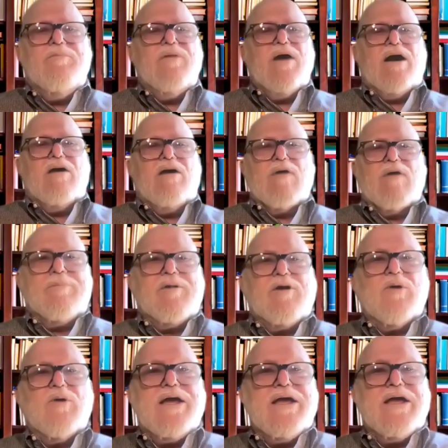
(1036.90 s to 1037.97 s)
Rep.
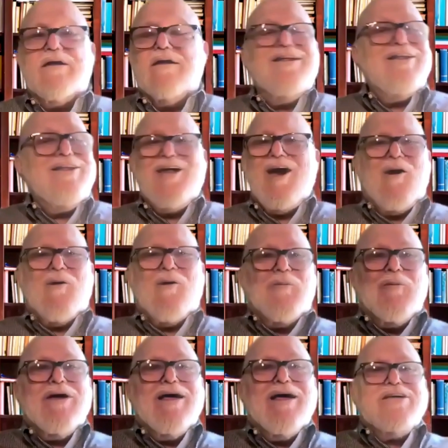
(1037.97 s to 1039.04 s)
Green. No,
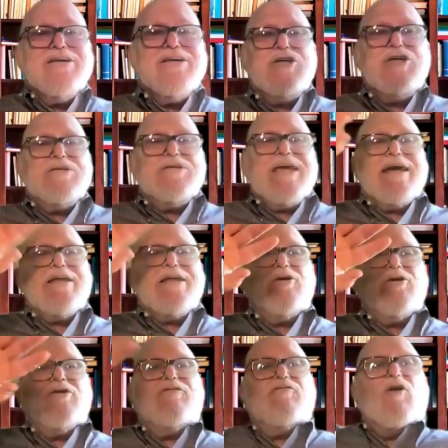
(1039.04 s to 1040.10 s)
she was kicked
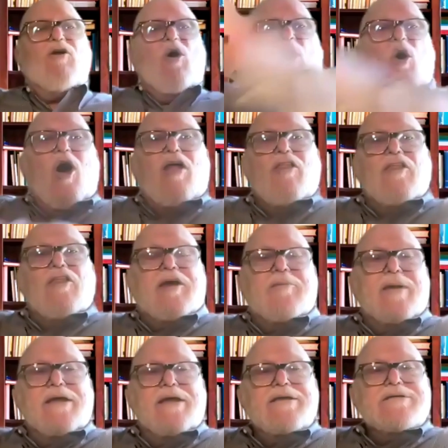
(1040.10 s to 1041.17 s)
off of all the
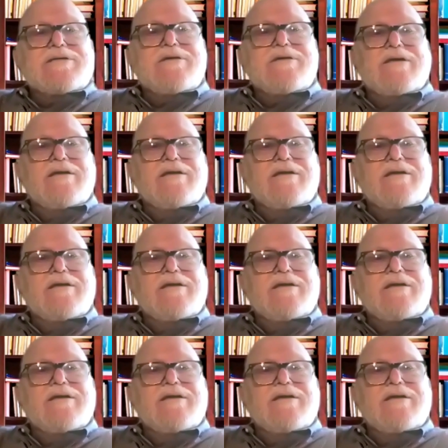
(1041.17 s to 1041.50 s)
committees.